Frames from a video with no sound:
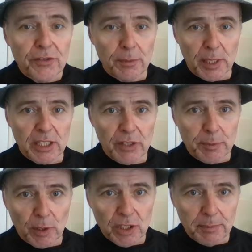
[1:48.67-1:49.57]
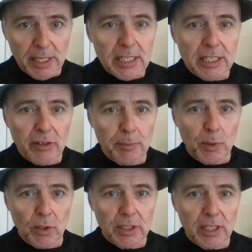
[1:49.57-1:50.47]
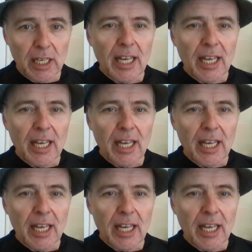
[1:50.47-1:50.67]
for Budget Responsibility report,